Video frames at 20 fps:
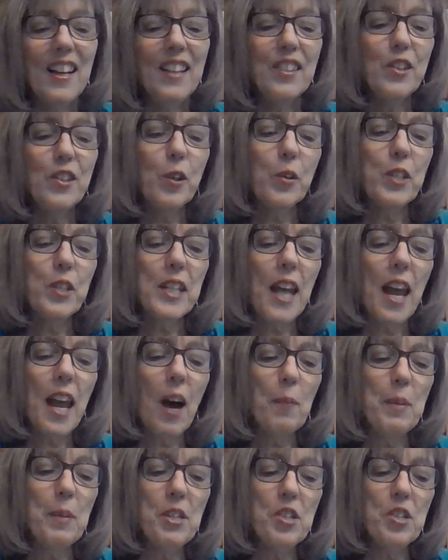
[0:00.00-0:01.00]
And so today
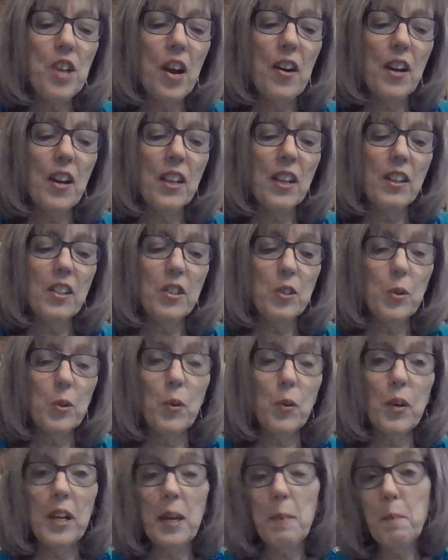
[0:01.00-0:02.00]
I'll be sharing the
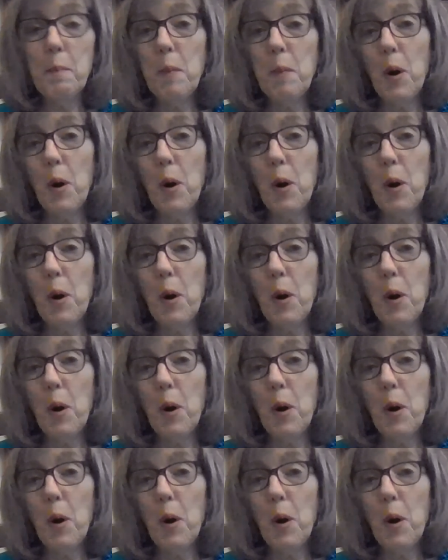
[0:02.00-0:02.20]
story